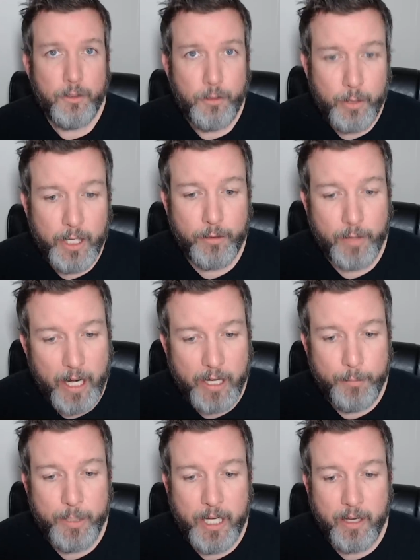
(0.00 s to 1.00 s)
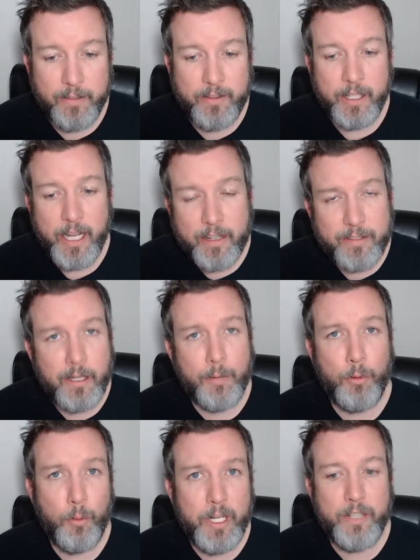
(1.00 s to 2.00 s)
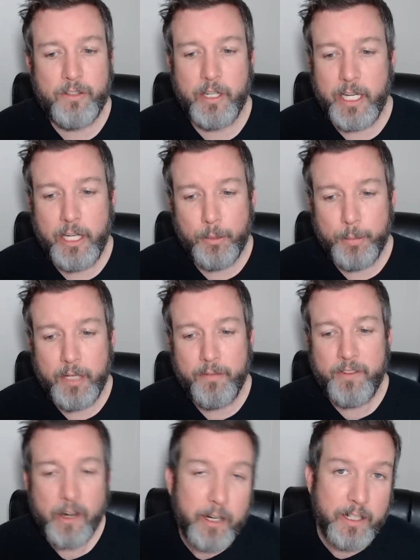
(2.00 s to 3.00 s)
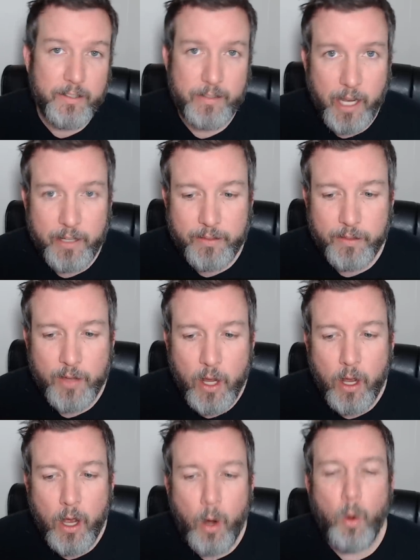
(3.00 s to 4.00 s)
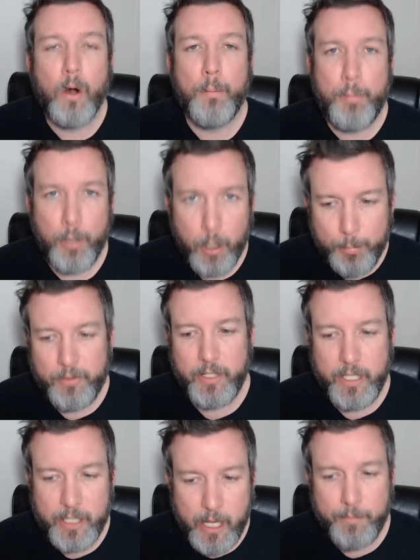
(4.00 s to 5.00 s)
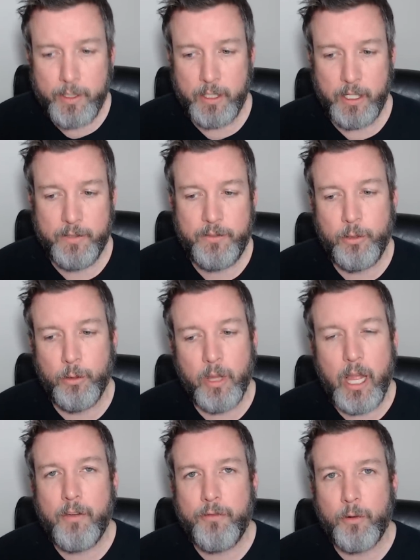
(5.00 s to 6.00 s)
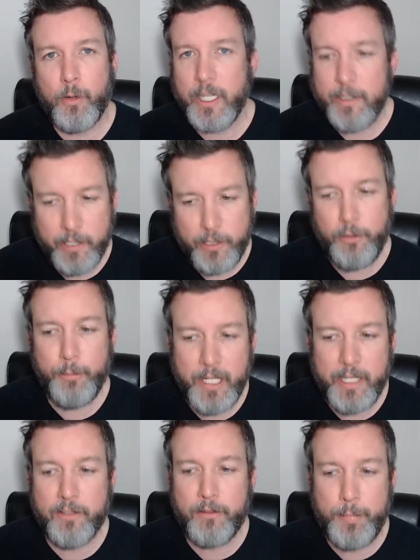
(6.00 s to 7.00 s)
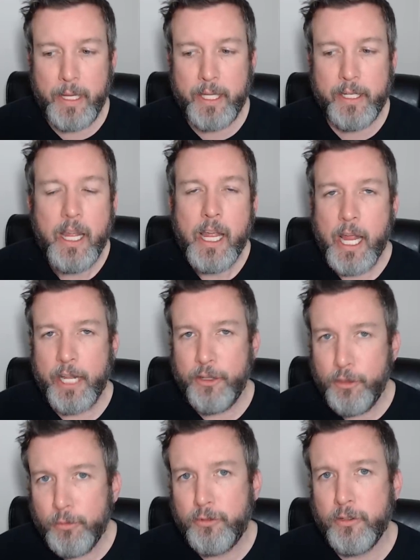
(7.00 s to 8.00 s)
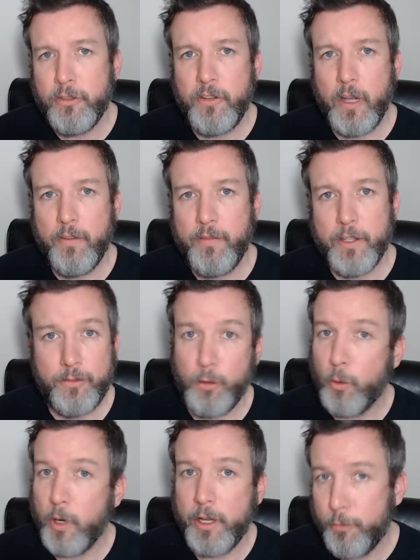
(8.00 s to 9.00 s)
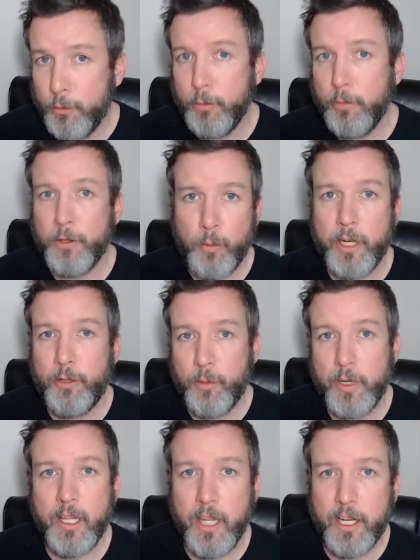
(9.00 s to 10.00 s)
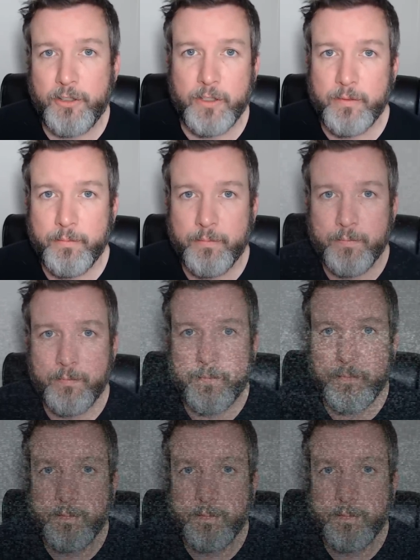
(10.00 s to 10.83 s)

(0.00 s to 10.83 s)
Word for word: Do get ready, because the next couple weeks could either be very decisive or purposely nebulous to allow for continued media spin and usage of this story through the twenty twenty election. Thanks